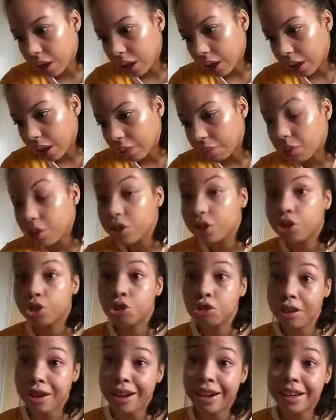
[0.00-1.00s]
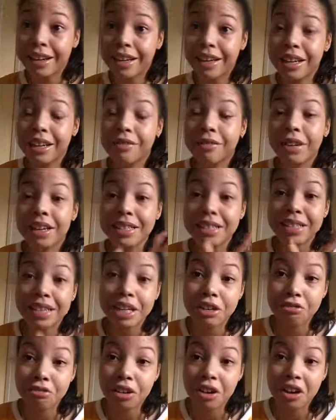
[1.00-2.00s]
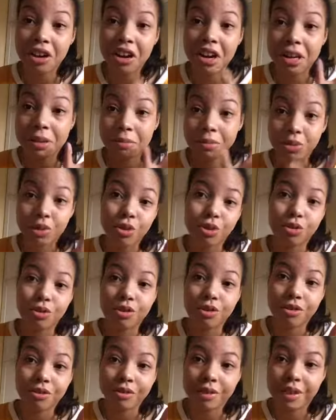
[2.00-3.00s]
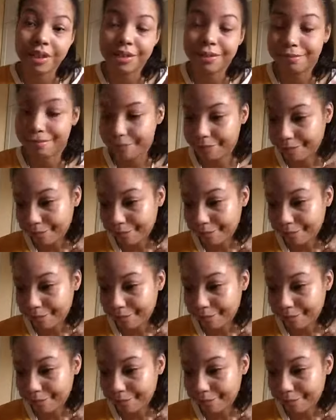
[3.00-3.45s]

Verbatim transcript: okay, I'm gonna try. If I say it wrong, I'm so sorry.